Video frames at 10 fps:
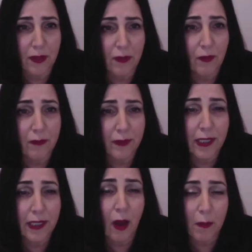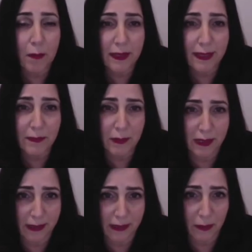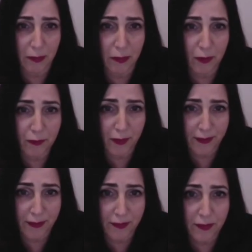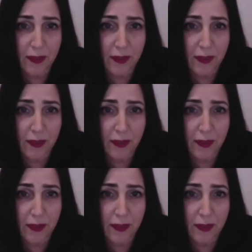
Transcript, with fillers: following complex molecular profiles